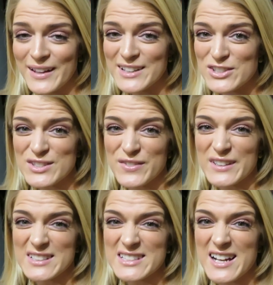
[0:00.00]
it just
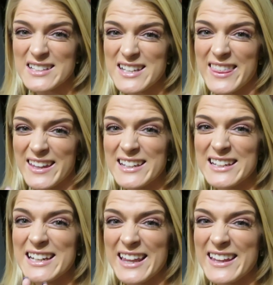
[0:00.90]
feels nice. I think I
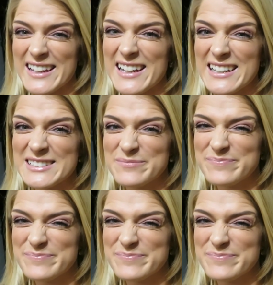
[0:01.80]
need another color.